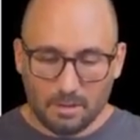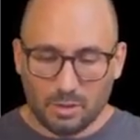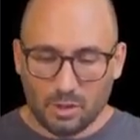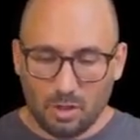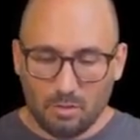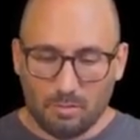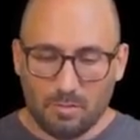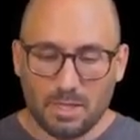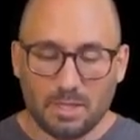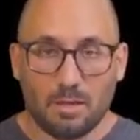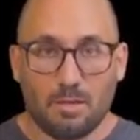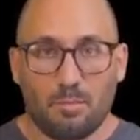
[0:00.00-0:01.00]
So
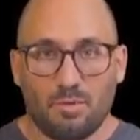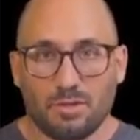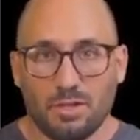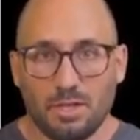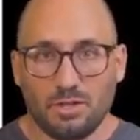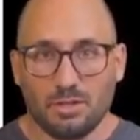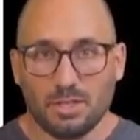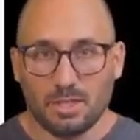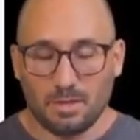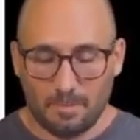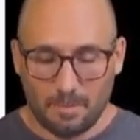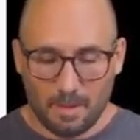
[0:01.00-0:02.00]
these are the procedures,
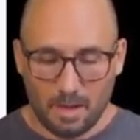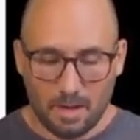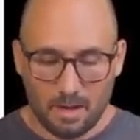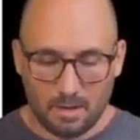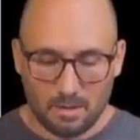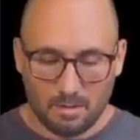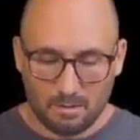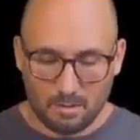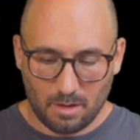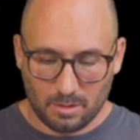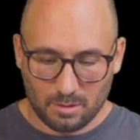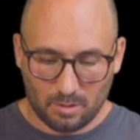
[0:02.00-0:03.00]
and
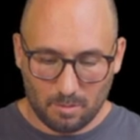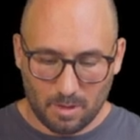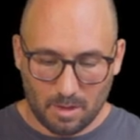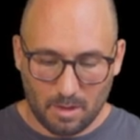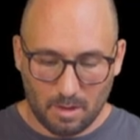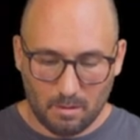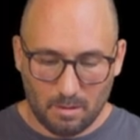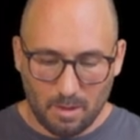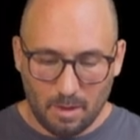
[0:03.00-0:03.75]
I stop that now.